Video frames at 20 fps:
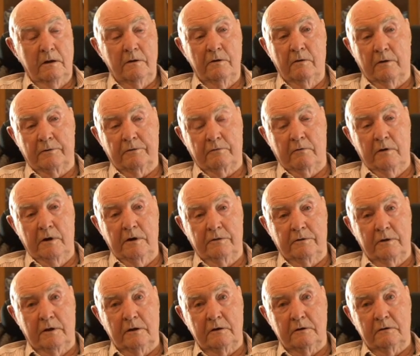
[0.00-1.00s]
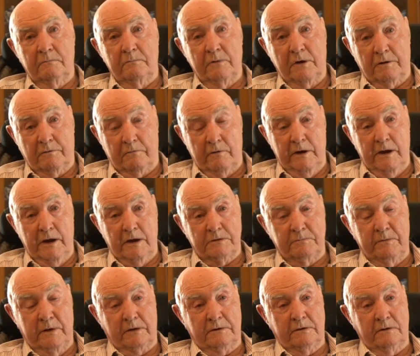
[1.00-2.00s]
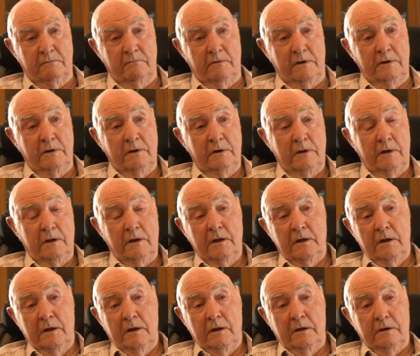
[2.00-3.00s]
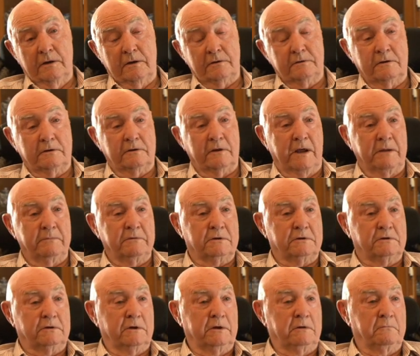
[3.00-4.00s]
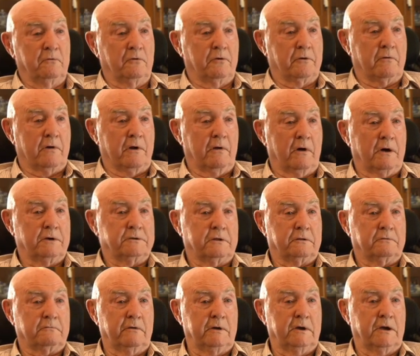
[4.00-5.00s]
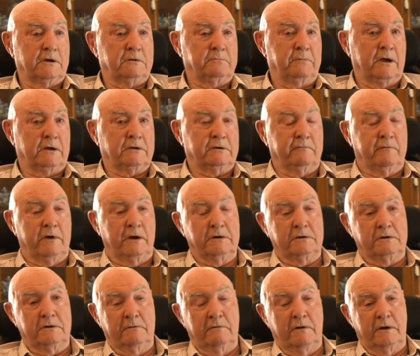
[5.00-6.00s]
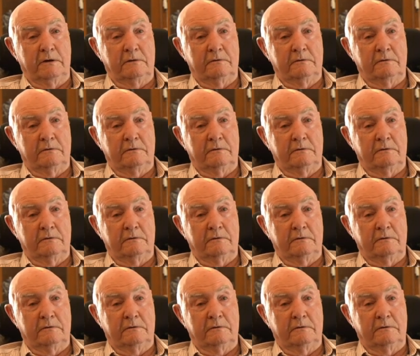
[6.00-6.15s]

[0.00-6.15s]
Not 3 things, but 3 aspects of the one. Just the same as steam, water, and ice are 3 aspects of H2O.